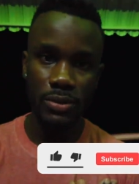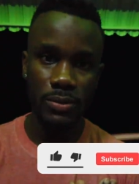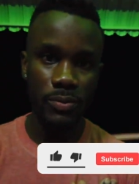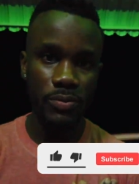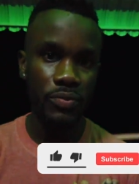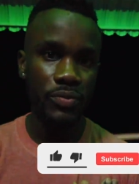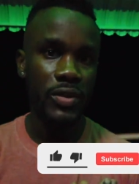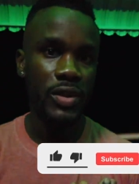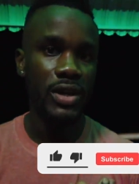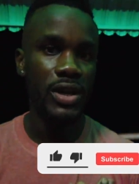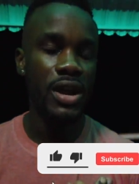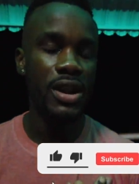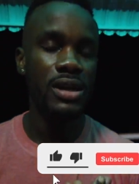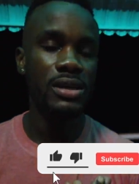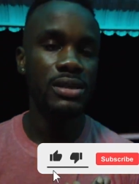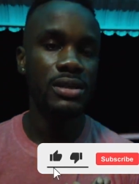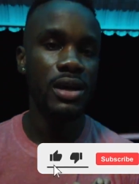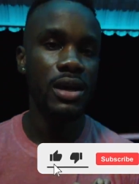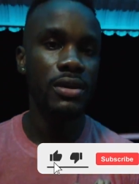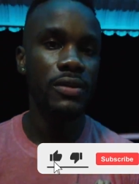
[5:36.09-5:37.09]
You
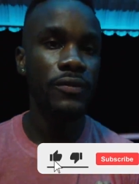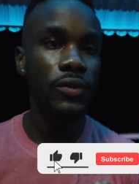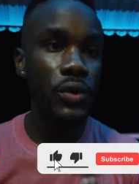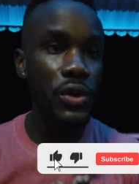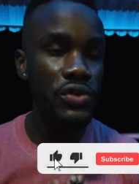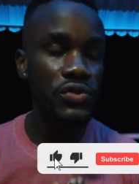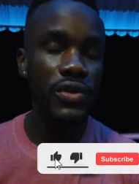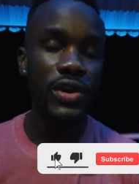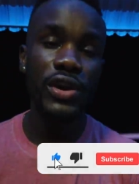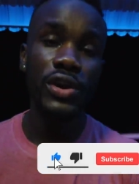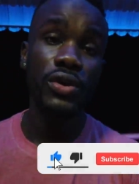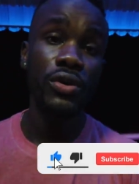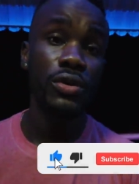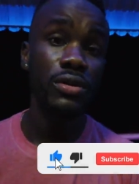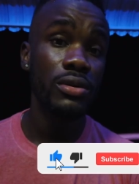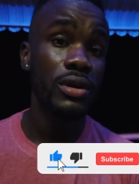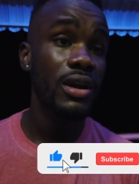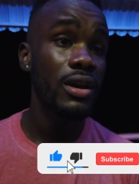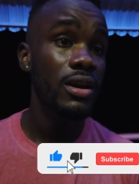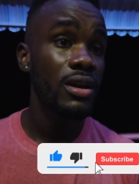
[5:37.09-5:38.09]
understand? Food is very
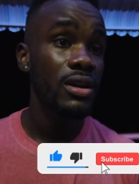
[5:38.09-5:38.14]
good.